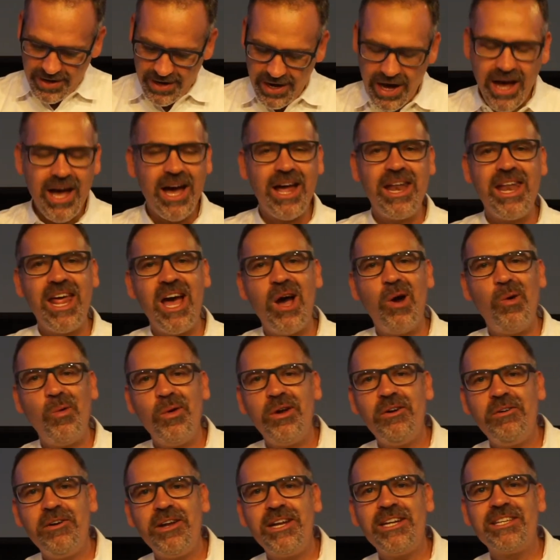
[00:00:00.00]
Now,
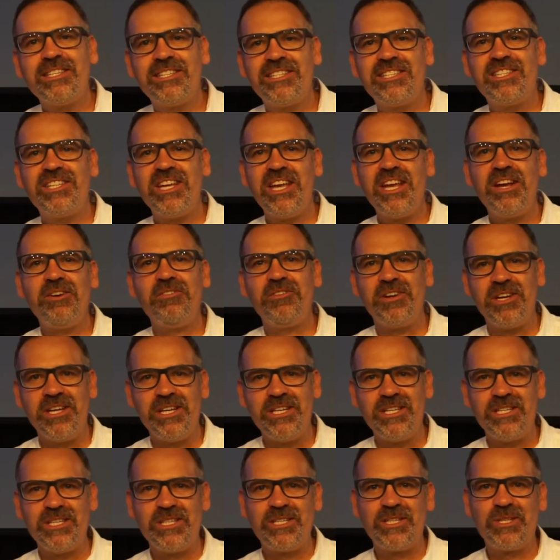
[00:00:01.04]
we're in a
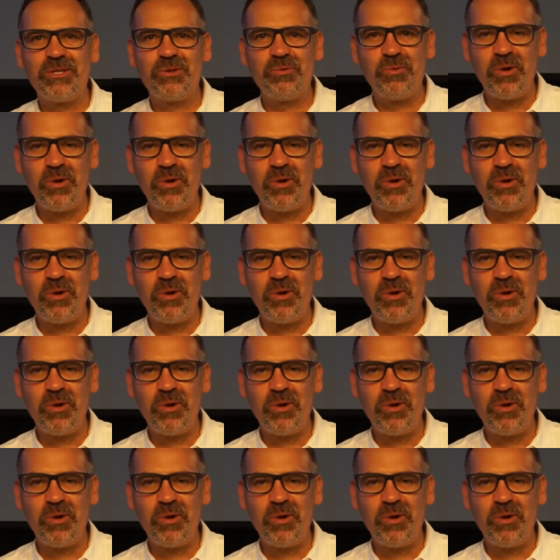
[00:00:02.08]
series